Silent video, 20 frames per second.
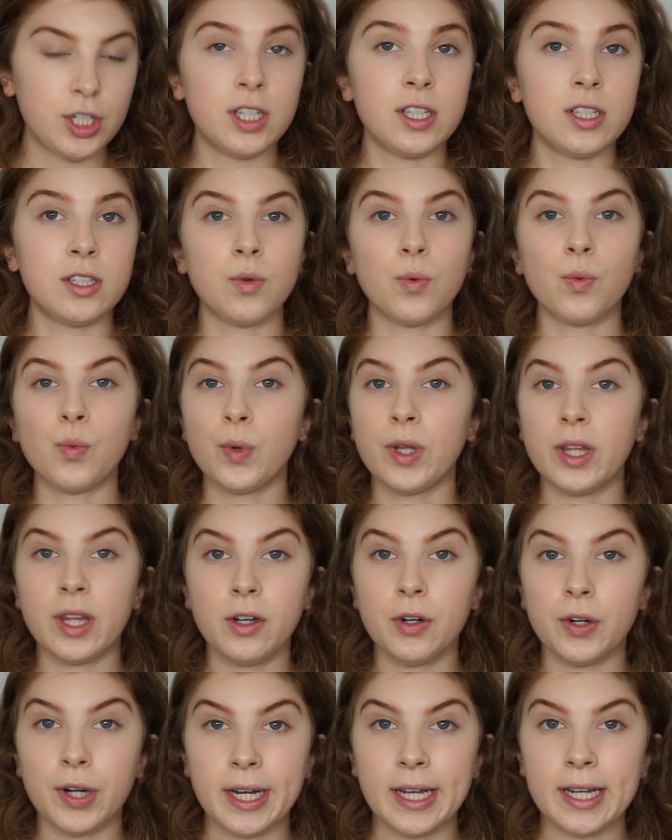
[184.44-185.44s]
is really
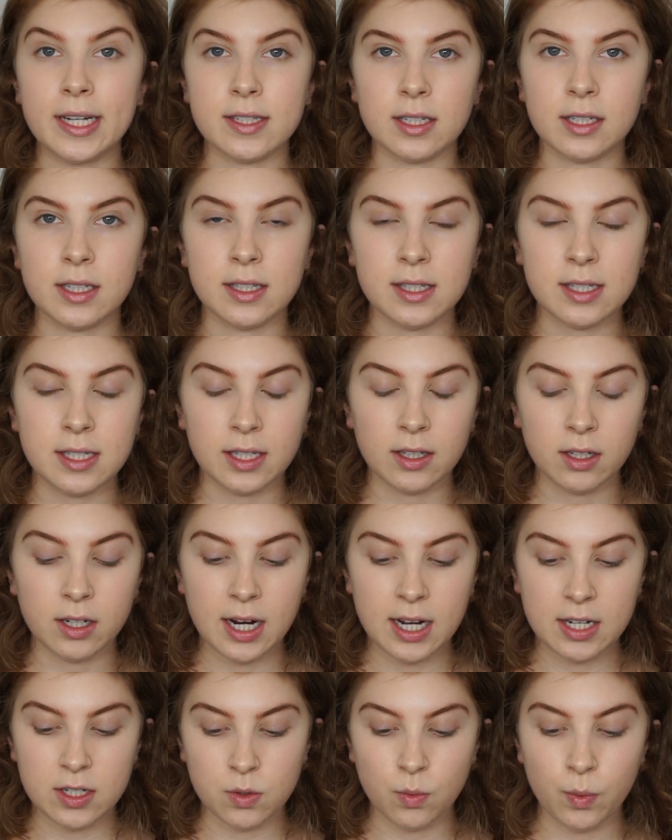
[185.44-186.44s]
great as a concealer
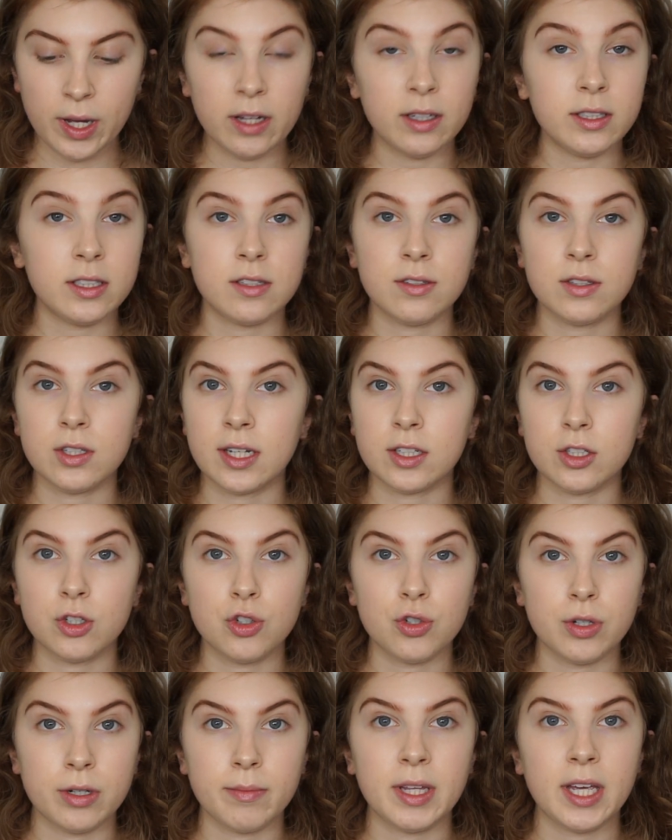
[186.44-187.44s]
as well. It's
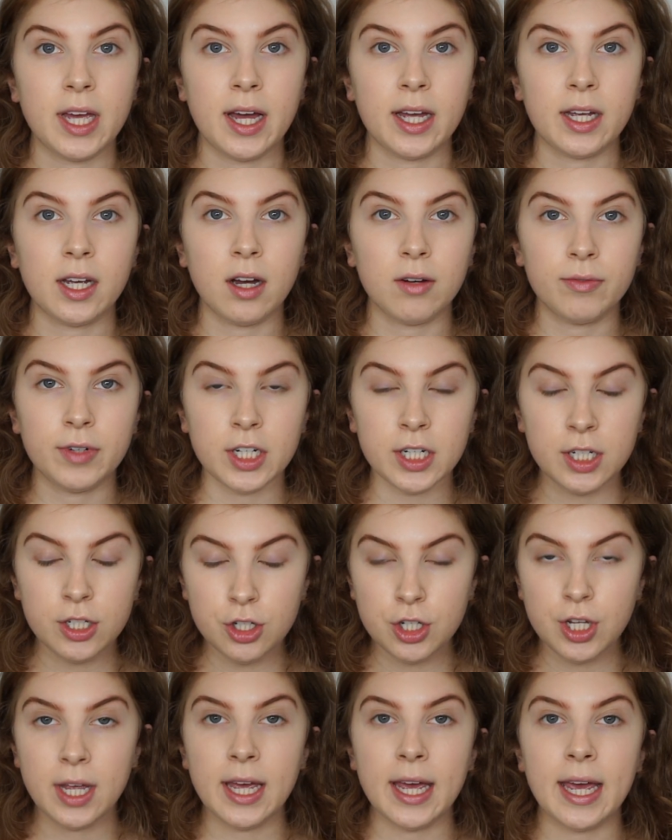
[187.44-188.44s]
extremely high
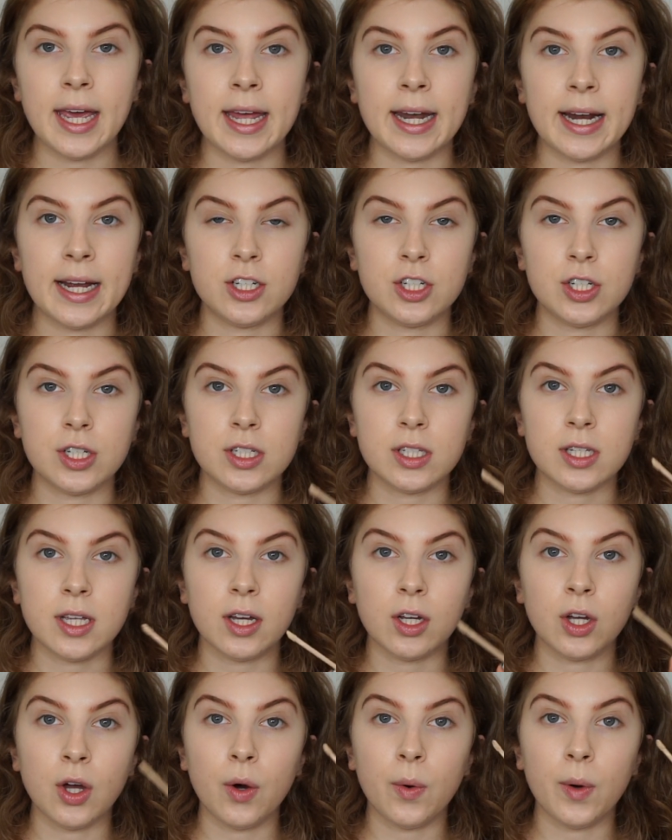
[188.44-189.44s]
coverage, and I just
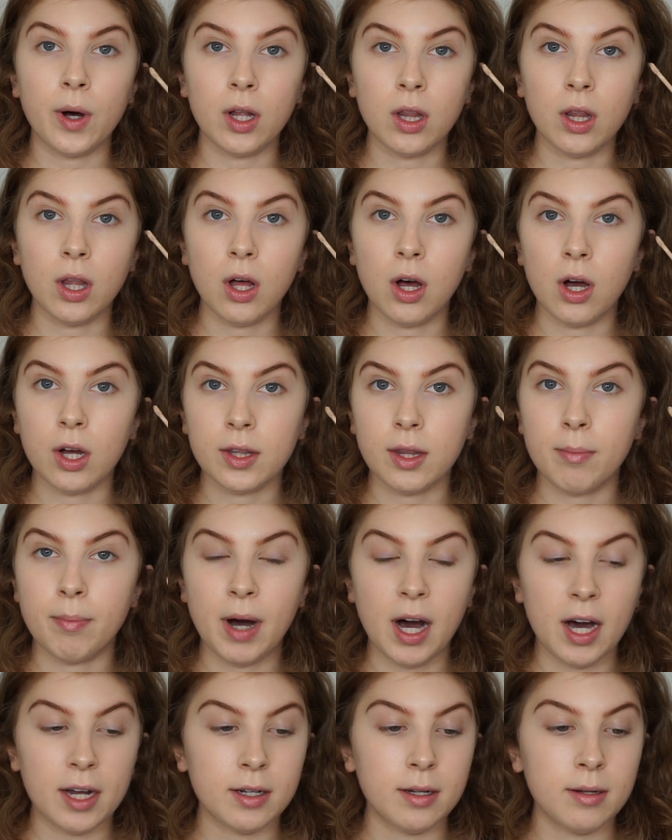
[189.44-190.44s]
go along the
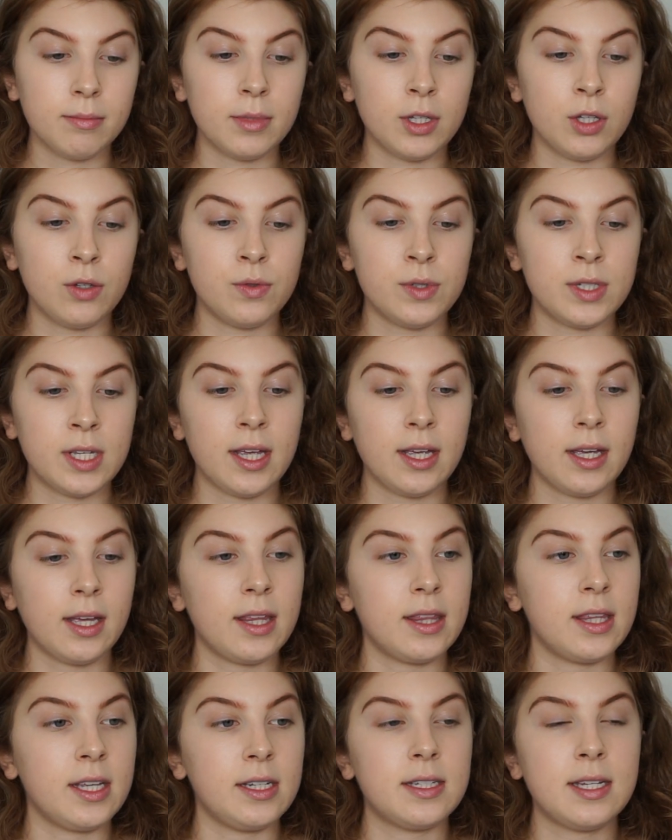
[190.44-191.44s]
bottom using
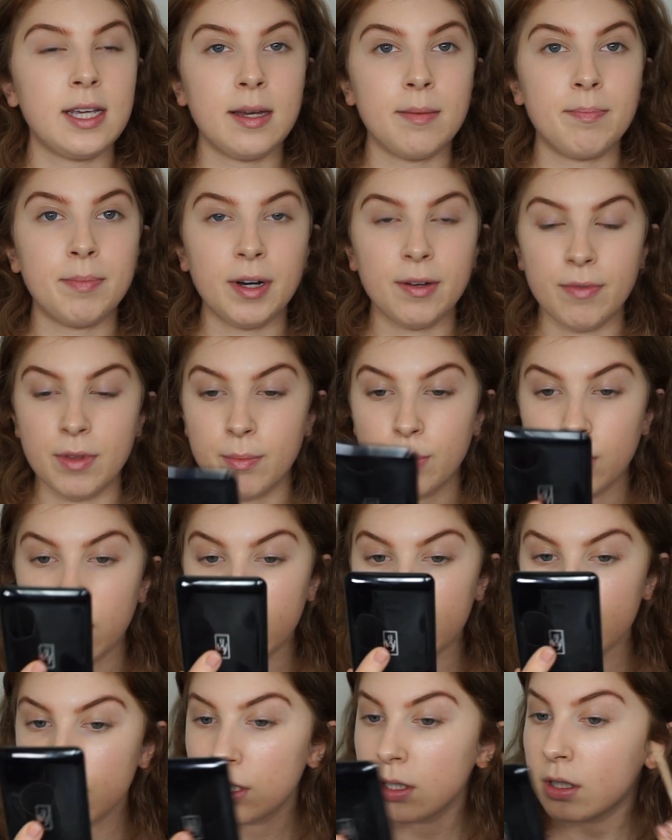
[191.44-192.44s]
the tip of the
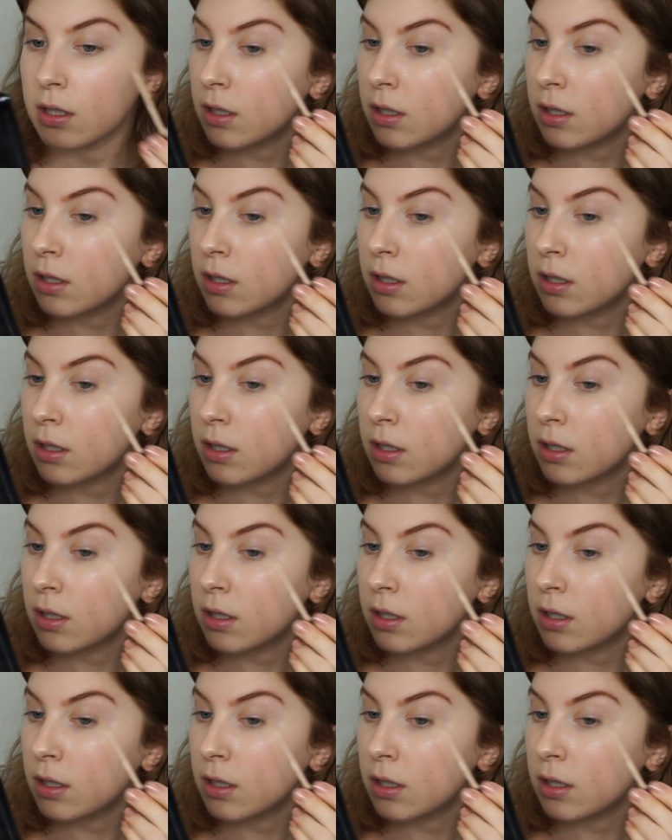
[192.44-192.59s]
brush.